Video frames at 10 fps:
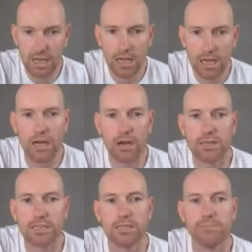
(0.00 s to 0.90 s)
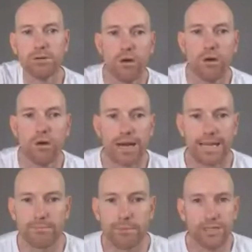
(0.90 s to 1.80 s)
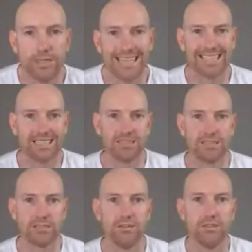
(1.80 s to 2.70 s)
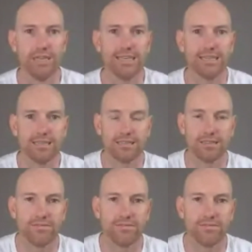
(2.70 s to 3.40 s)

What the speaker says: a simple writing process to do this,